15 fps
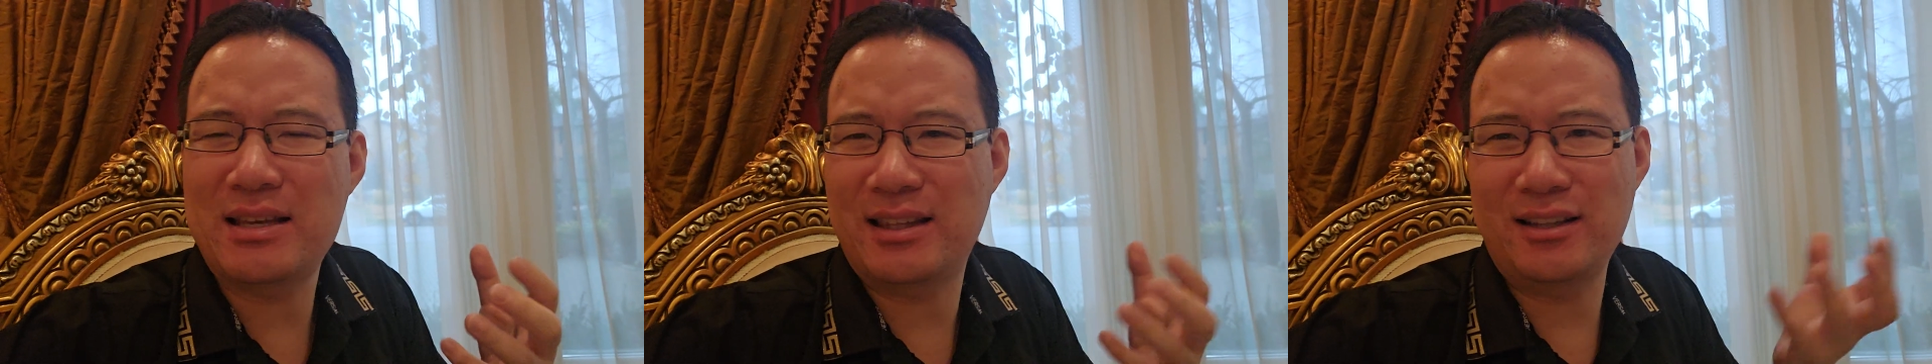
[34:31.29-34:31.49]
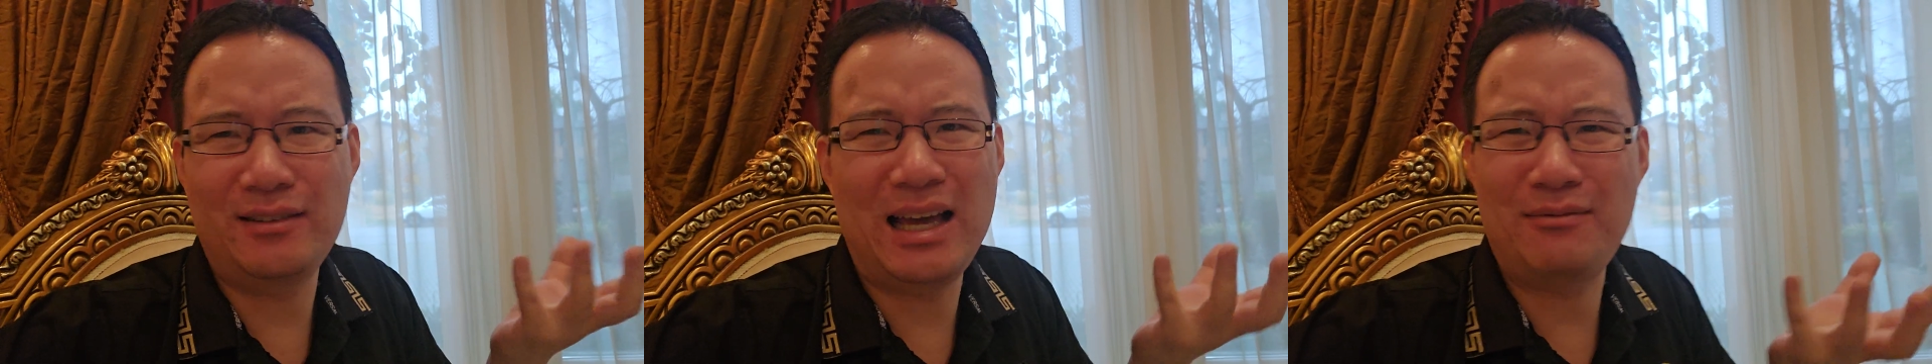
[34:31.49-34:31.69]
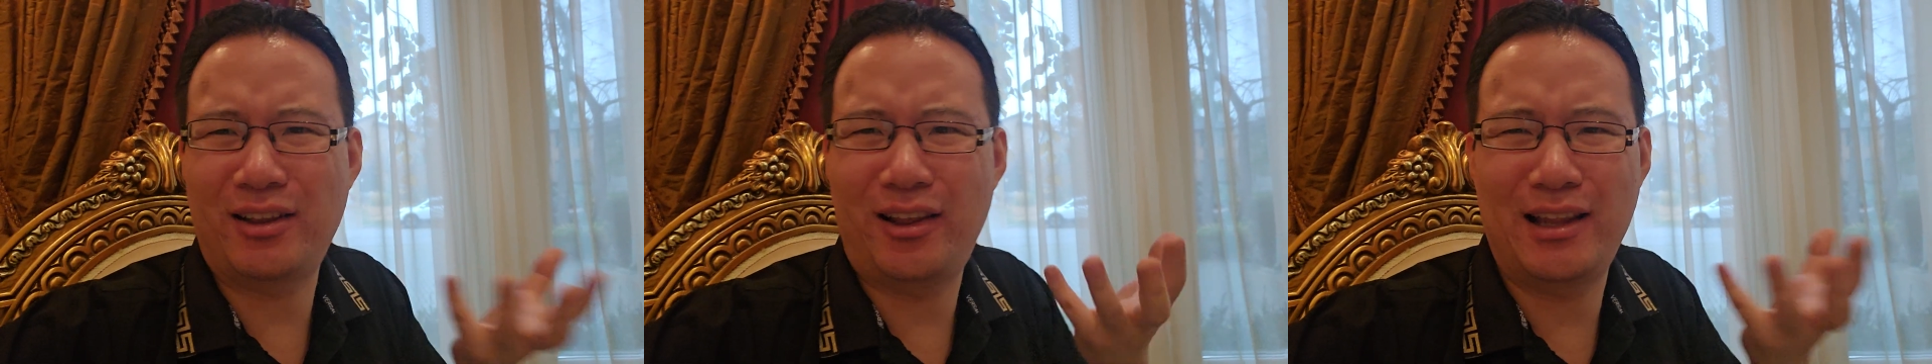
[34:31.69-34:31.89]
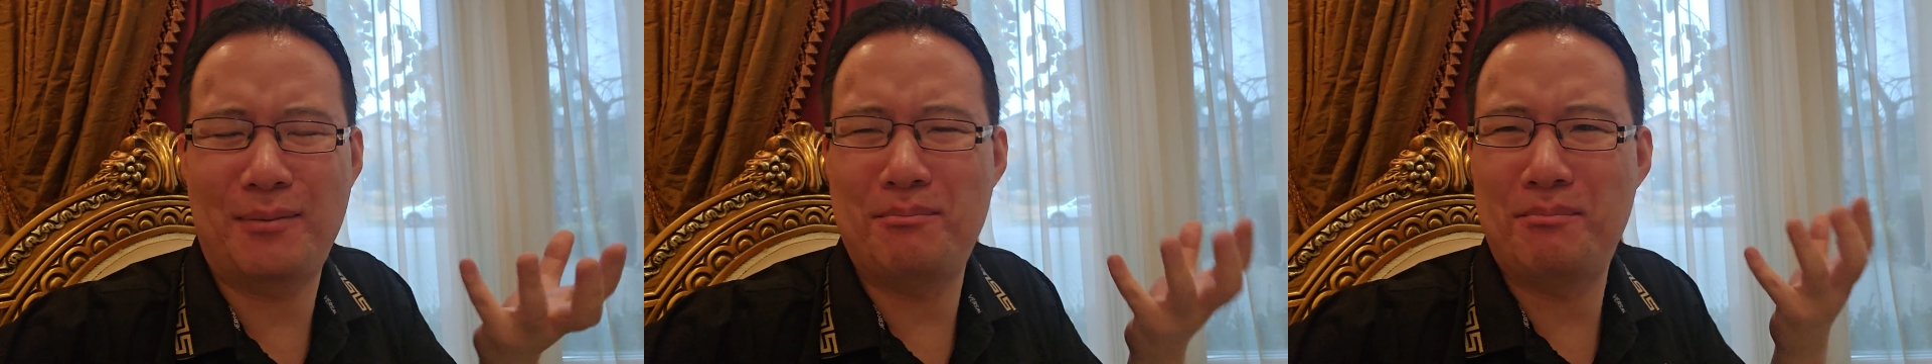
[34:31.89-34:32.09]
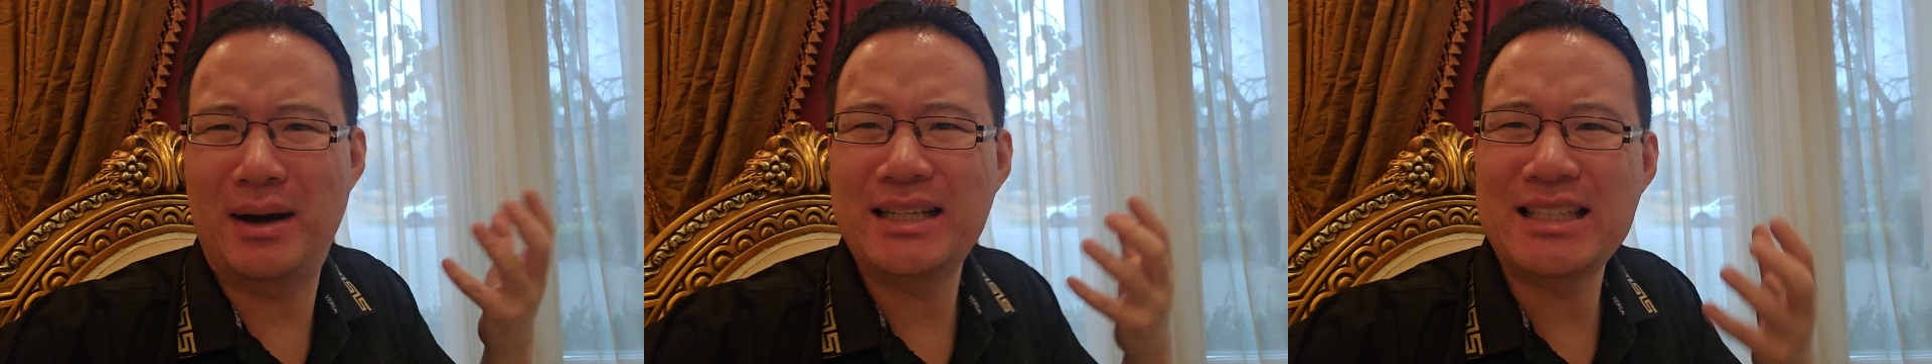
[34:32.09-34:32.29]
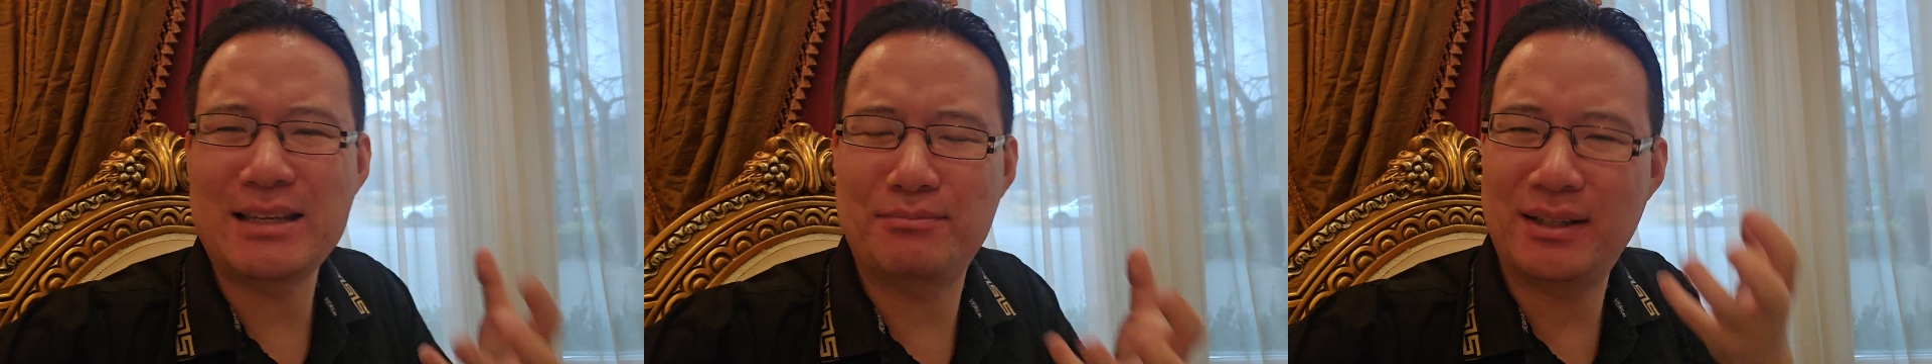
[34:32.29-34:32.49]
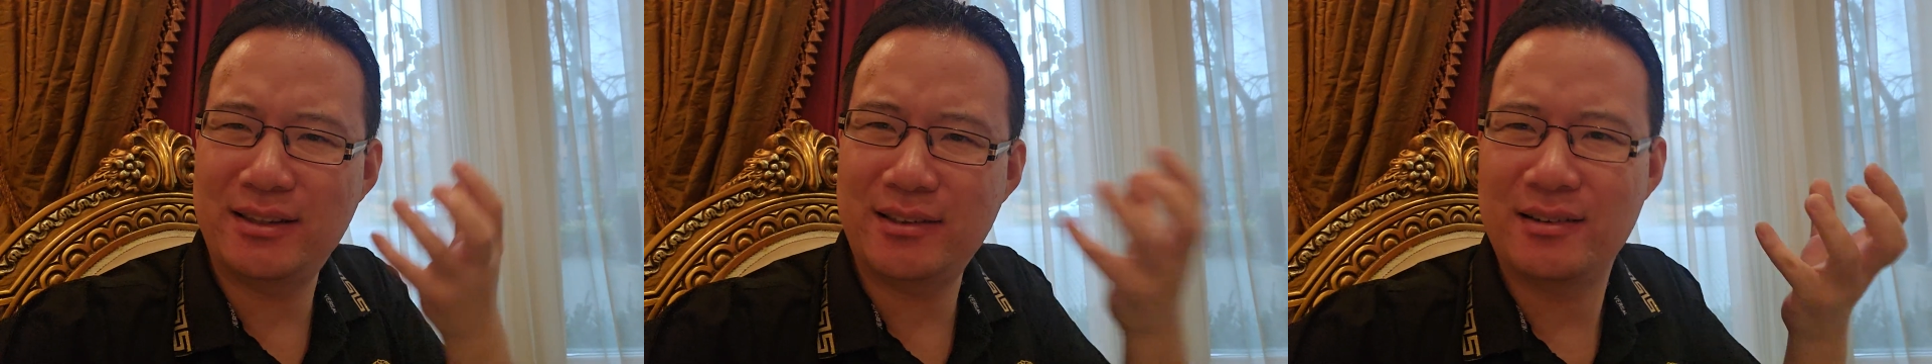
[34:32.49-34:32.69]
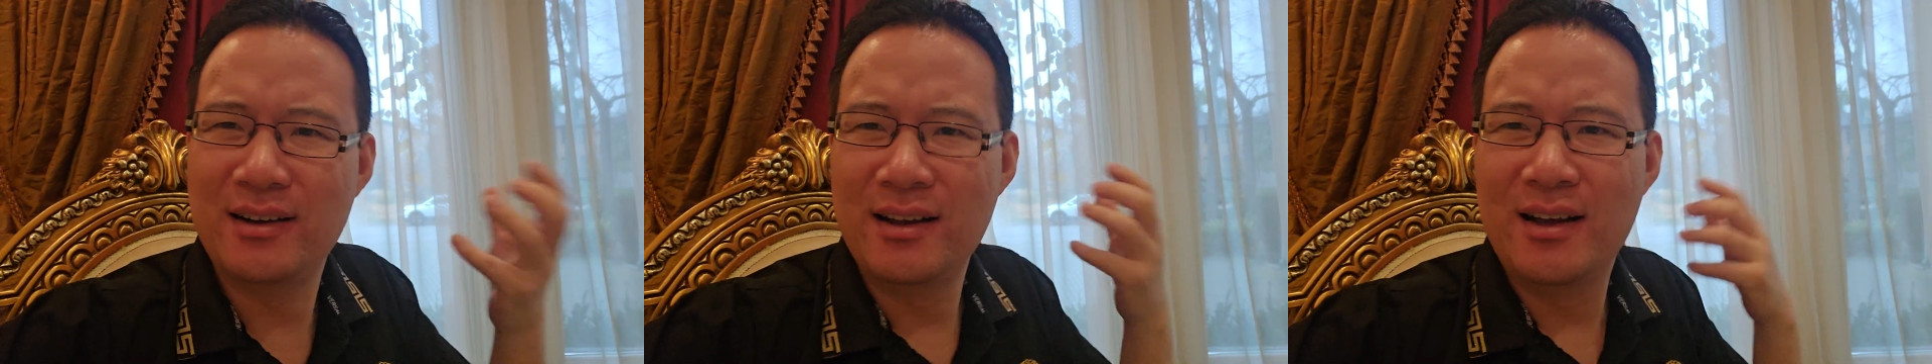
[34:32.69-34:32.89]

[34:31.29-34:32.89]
They don't have a lot of money, but they're